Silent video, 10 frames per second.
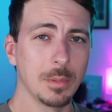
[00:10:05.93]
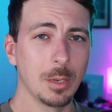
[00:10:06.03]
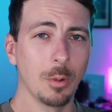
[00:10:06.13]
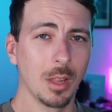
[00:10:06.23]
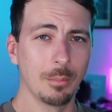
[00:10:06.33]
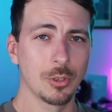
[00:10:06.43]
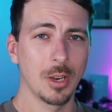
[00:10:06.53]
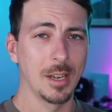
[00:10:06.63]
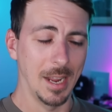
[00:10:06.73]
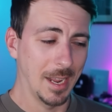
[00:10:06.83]
me while I'm
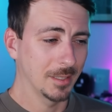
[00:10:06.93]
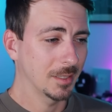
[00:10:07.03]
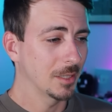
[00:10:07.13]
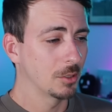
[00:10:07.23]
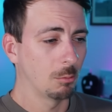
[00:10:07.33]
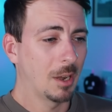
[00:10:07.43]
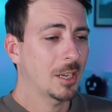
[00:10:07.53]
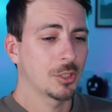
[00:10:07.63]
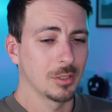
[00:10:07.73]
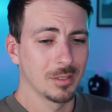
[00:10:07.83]
trying to ask it
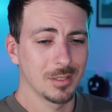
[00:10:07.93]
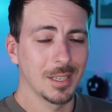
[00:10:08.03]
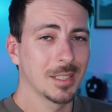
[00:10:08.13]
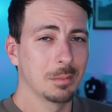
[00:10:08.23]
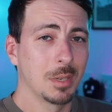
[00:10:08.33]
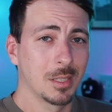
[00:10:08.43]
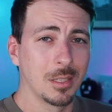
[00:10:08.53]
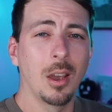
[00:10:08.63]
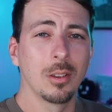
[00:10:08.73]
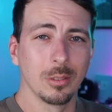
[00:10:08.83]
directions to get to
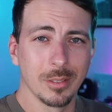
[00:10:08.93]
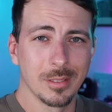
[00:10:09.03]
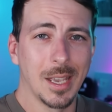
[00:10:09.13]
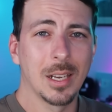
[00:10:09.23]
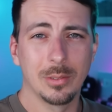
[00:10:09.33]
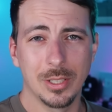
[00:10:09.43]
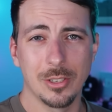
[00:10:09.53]
McDonald's? I don't